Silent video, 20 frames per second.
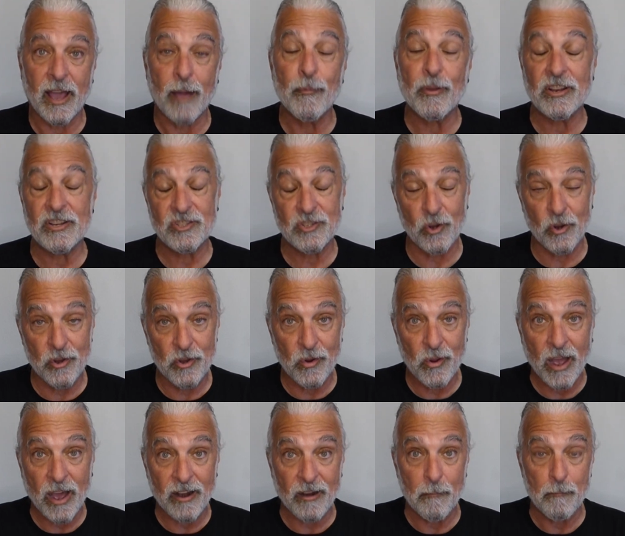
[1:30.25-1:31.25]
I'm going to show
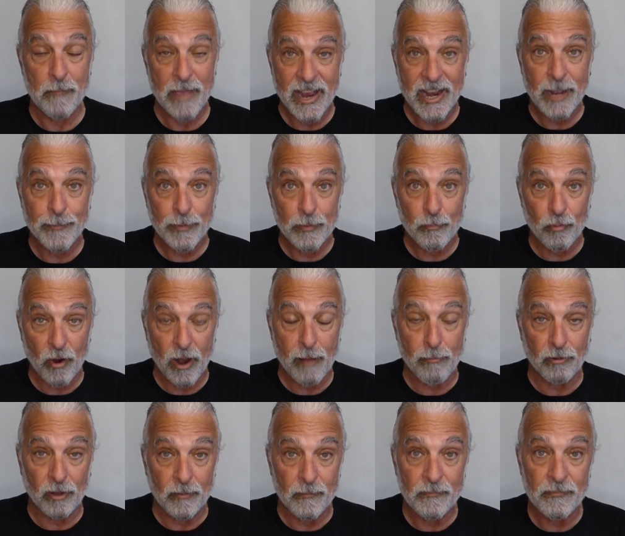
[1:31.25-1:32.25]
you how to make up a
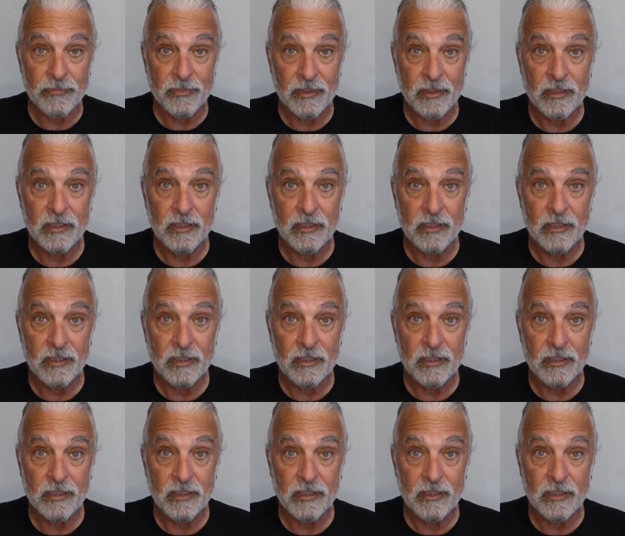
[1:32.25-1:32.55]
problem,